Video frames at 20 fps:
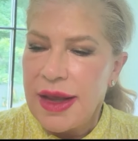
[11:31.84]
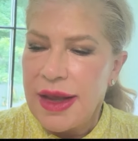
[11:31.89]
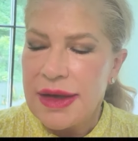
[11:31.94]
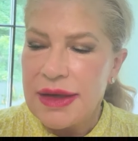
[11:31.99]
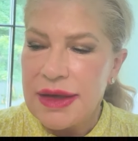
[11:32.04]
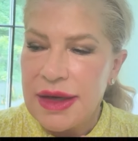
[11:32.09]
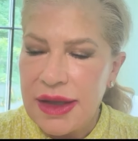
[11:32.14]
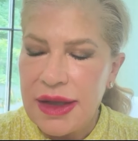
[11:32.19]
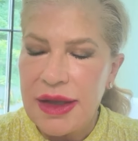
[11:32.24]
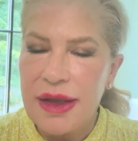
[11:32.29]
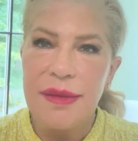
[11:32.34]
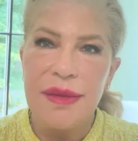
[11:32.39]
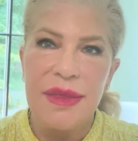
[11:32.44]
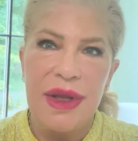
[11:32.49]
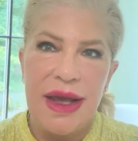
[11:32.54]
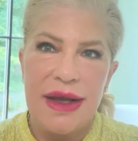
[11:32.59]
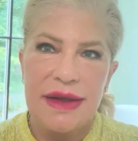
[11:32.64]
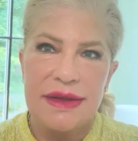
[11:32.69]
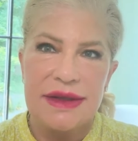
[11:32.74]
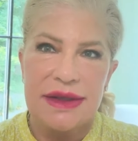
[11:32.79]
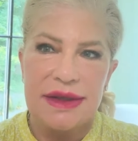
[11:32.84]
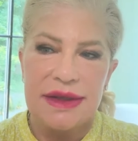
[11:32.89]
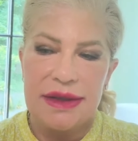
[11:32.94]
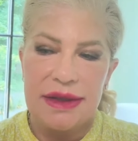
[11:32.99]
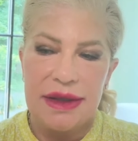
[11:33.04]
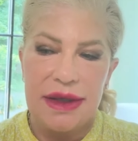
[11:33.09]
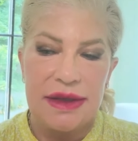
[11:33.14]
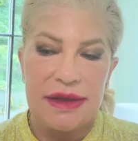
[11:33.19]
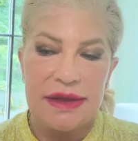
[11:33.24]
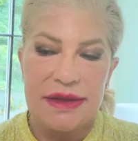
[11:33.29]
And
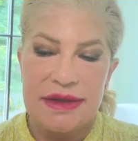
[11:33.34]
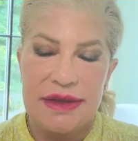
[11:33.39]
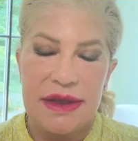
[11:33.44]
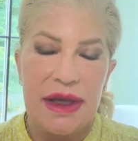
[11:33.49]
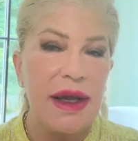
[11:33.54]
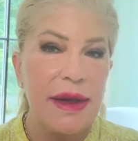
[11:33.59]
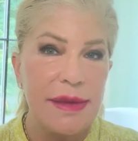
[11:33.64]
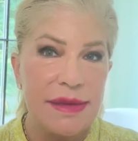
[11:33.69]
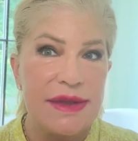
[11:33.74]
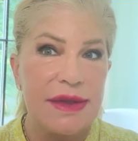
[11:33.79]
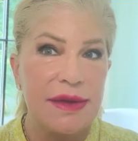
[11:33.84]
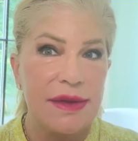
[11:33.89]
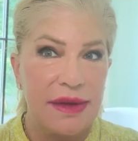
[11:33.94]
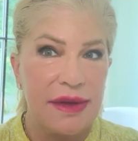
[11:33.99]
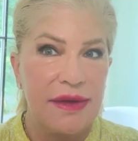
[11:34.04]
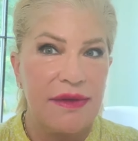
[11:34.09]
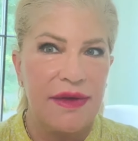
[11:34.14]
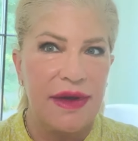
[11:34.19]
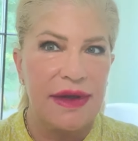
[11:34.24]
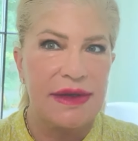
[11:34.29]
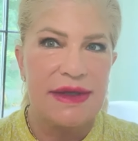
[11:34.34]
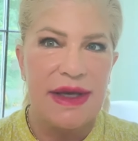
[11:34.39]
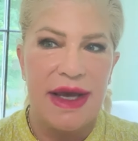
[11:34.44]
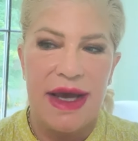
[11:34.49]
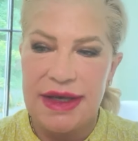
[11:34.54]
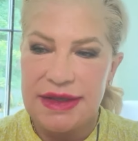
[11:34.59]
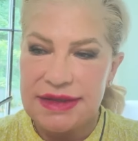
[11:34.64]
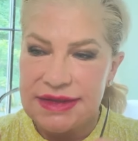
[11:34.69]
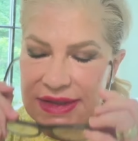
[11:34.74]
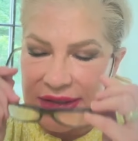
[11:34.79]
amlactin is absolutely
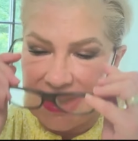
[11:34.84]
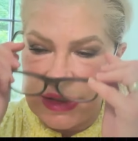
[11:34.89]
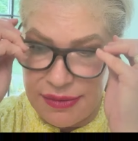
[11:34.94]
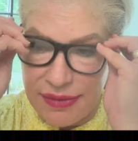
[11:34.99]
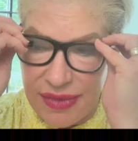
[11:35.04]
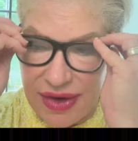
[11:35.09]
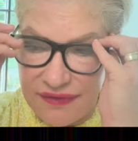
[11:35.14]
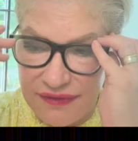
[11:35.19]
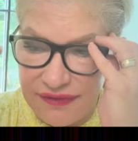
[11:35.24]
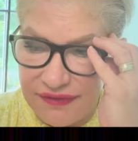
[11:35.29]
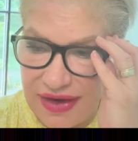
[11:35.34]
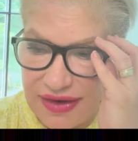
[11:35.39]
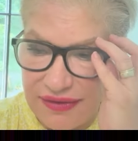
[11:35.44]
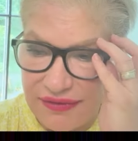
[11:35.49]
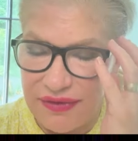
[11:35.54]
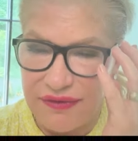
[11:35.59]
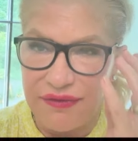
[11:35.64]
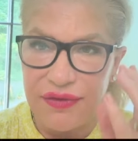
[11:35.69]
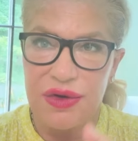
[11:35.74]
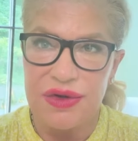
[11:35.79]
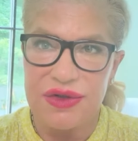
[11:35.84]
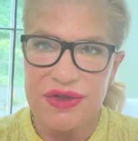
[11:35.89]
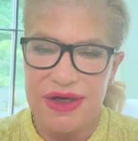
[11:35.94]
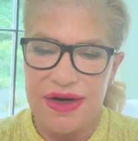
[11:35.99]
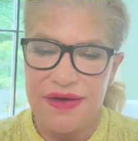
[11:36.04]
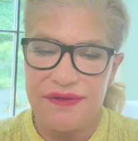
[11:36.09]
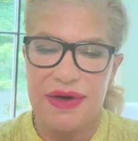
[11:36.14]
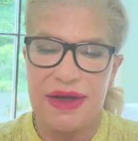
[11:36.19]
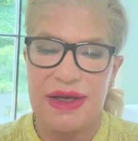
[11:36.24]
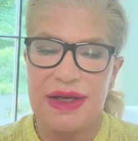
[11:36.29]
fantastic. And my favorite version
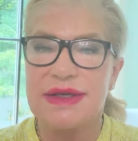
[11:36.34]
of it